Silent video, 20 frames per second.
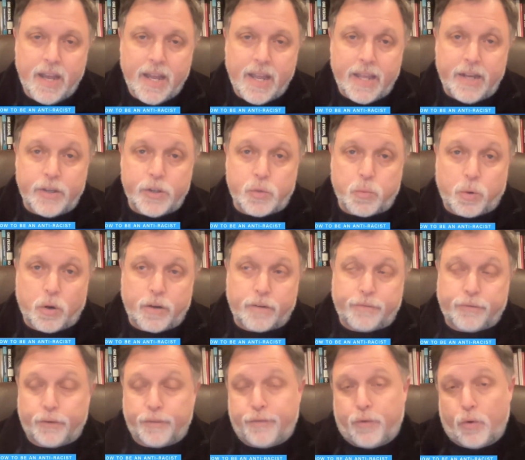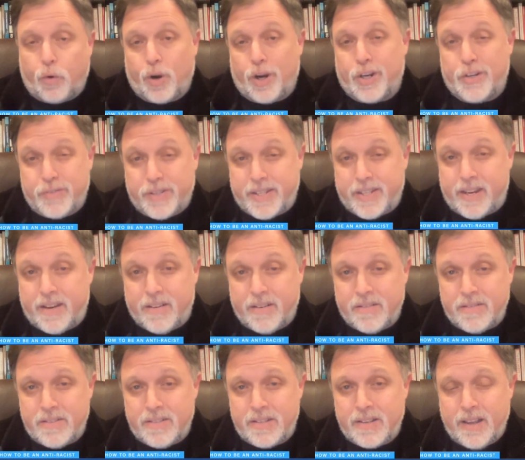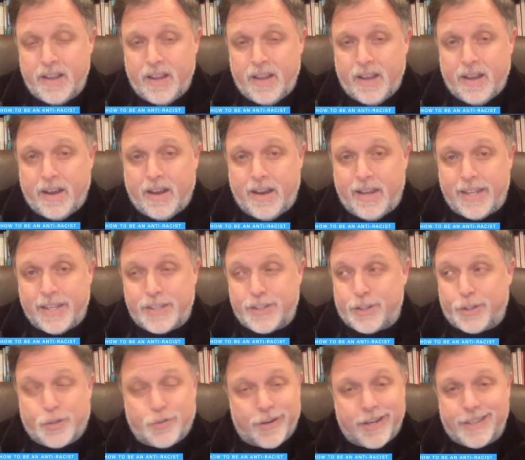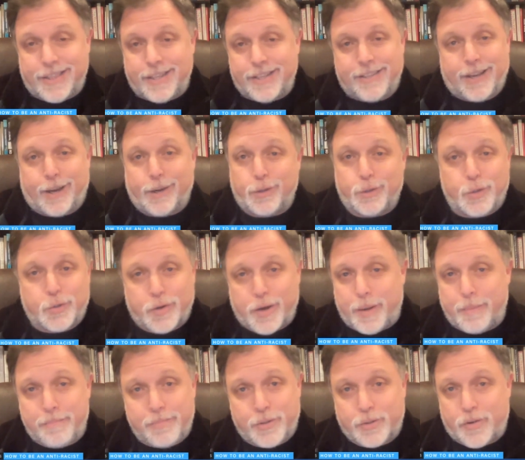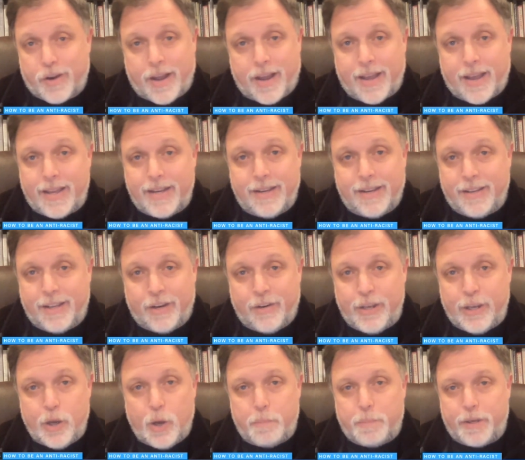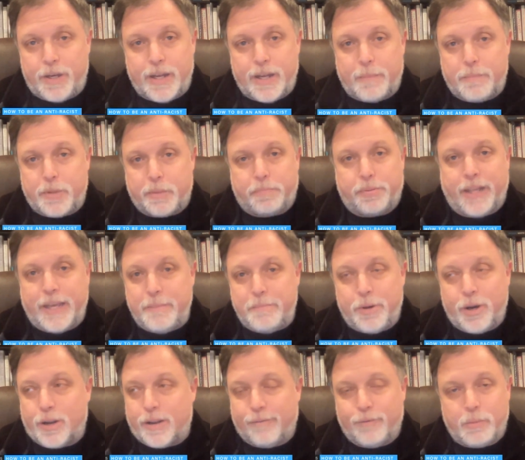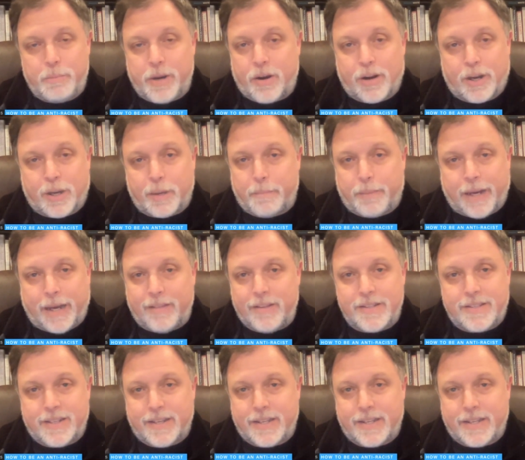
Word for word: It has worked for 400 years. Uh, it's the trick that Donald Trump tried. Uh, you know, he opened up the playbook. I was just going to say, it's happening